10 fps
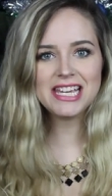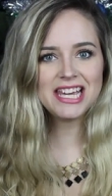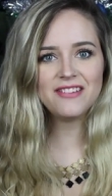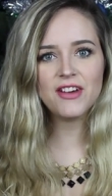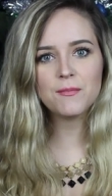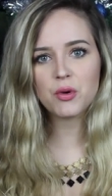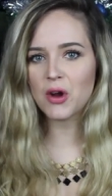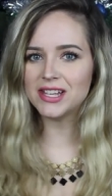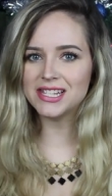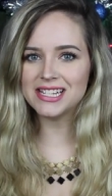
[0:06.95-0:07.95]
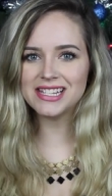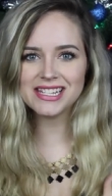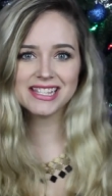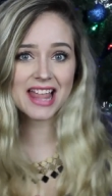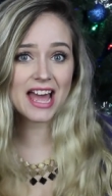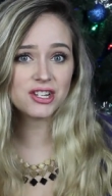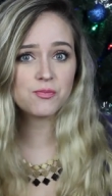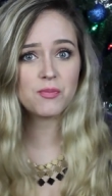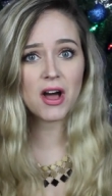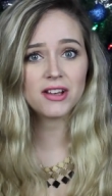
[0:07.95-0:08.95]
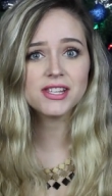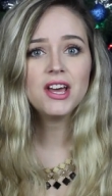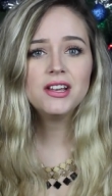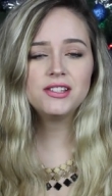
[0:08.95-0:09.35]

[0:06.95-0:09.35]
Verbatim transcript: Eve present slash box.